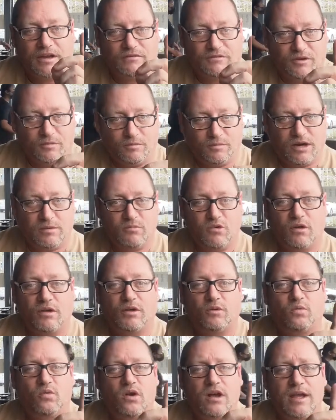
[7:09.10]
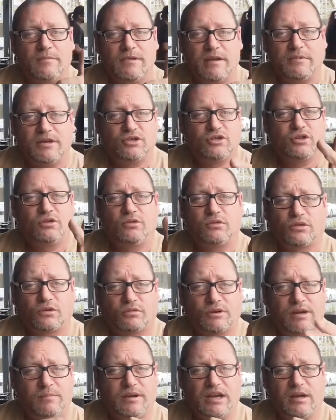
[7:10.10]
If you bring more than one, maybe two,
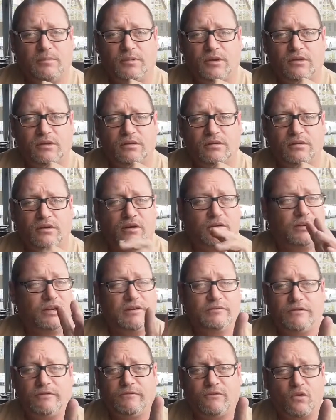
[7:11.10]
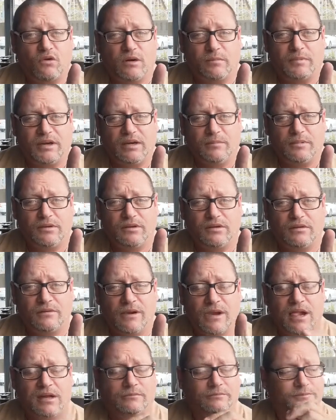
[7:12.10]
three people, even four people,
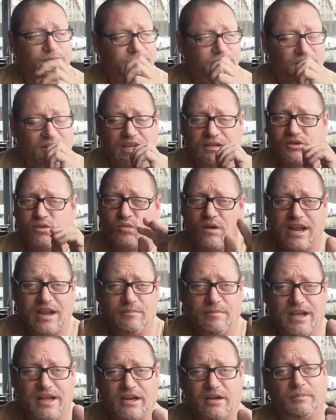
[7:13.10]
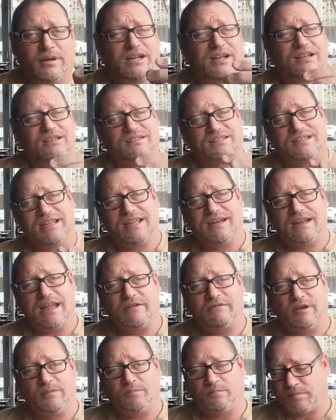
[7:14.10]
it's way better because then
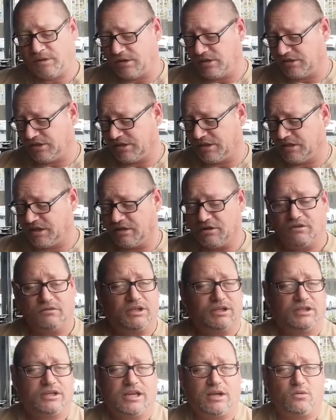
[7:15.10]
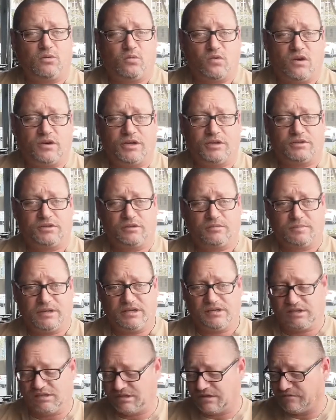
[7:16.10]
every person can only get one or two
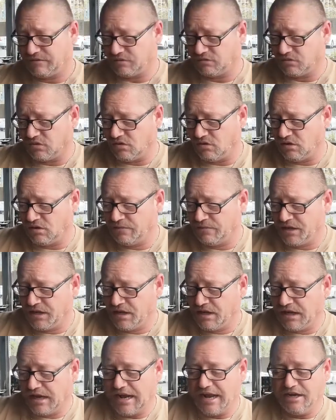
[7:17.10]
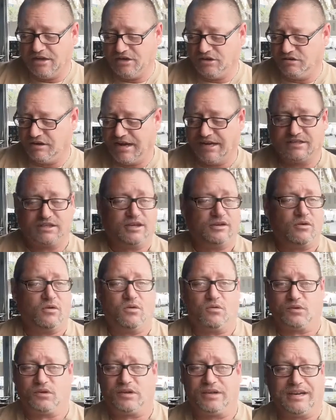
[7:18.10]
pieces of a roll, and you guys can
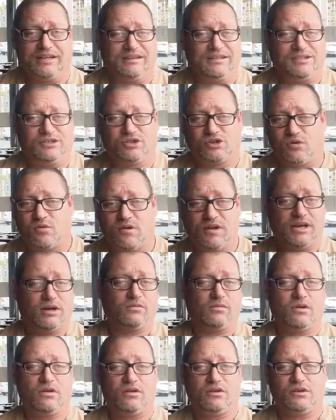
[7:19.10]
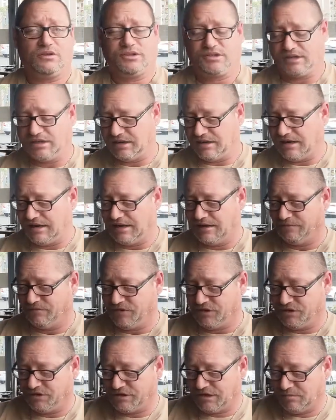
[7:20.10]
order at least 20 rolls, and
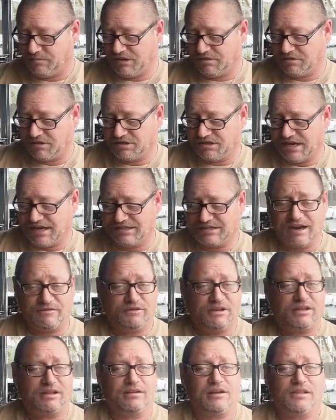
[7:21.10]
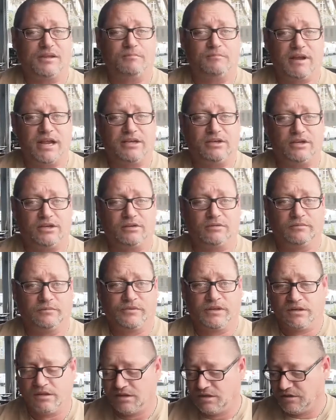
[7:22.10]
you're gonna be able to taste everything on the menu.
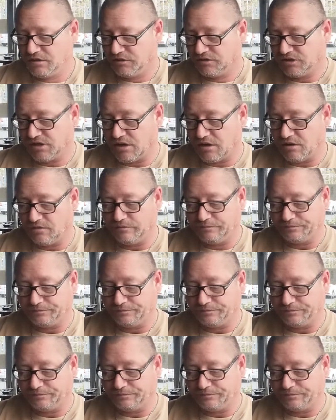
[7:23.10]
So